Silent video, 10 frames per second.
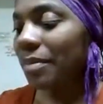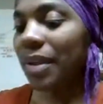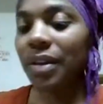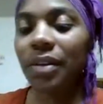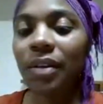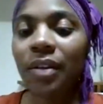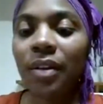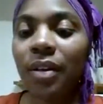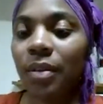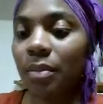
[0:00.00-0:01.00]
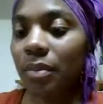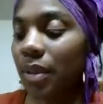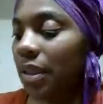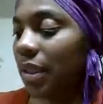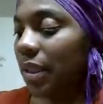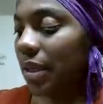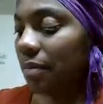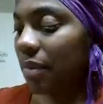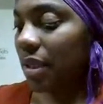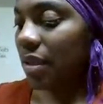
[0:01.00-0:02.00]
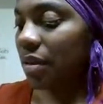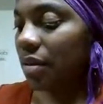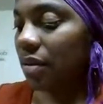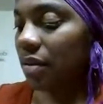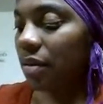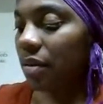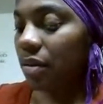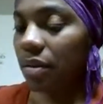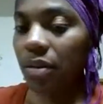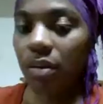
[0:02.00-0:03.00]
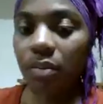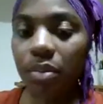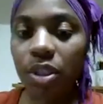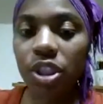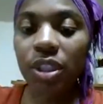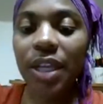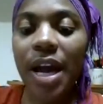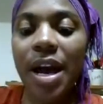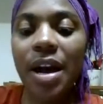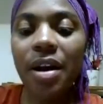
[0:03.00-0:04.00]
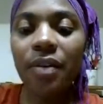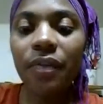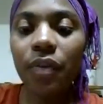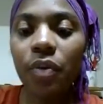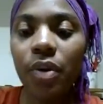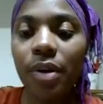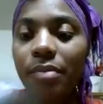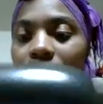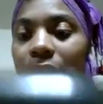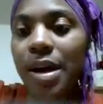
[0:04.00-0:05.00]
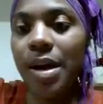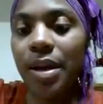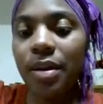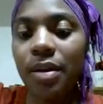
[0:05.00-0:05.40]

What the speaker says: me. But let me push live on my